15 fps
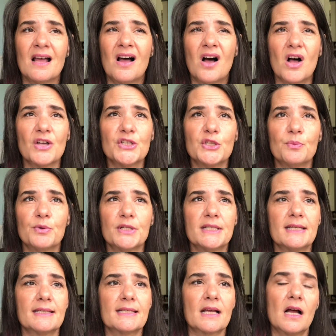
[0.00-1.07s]
Also,
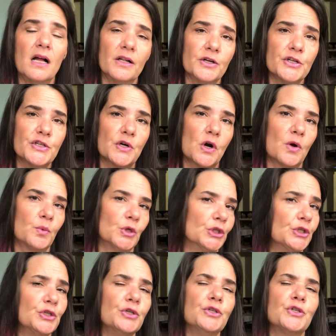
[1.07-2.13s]
Princess colors are all real
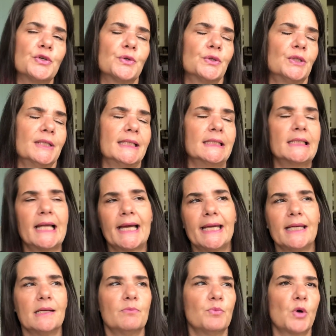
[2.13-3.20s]
neutral and
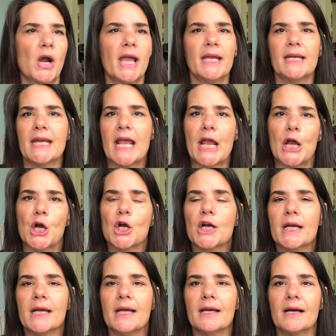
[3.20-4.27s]
light and bright and
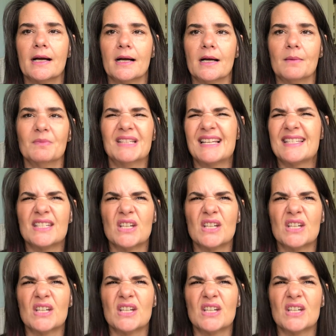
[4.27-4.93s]
airy, less